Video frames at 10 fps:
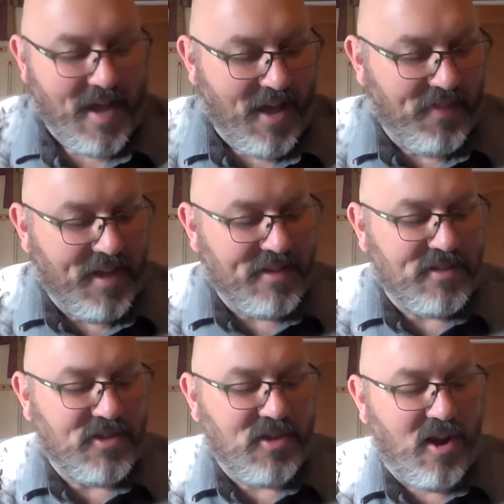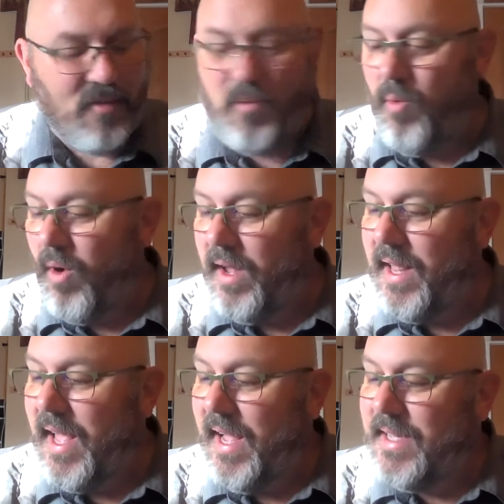And then Psalm
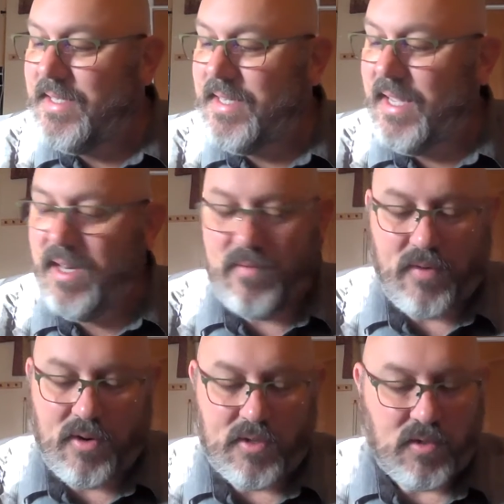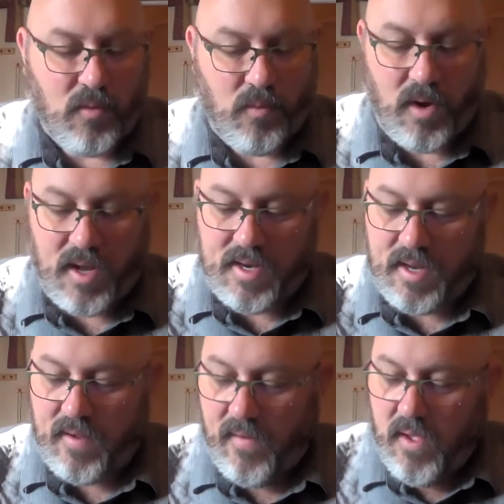118 verse
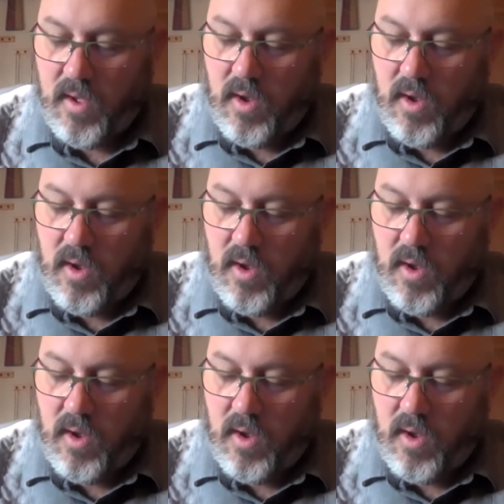1.